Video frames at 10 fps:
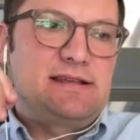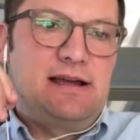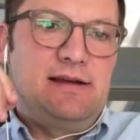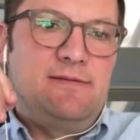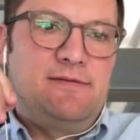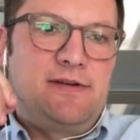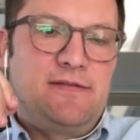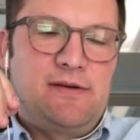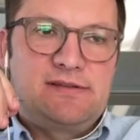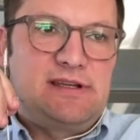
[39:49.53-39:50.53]
For
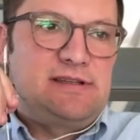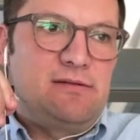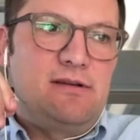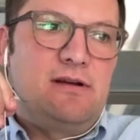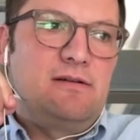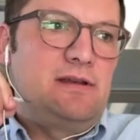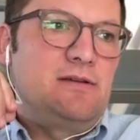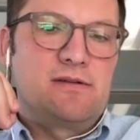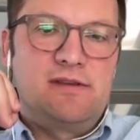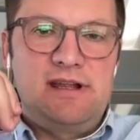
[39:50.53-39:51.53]
folks that don't know, in
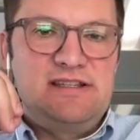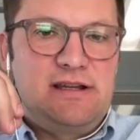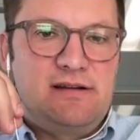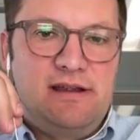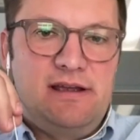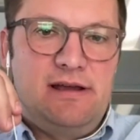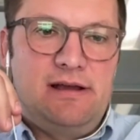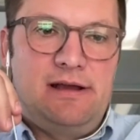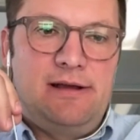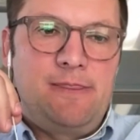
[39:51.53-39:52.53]
northern
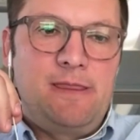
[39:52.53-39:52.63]
Nigeria,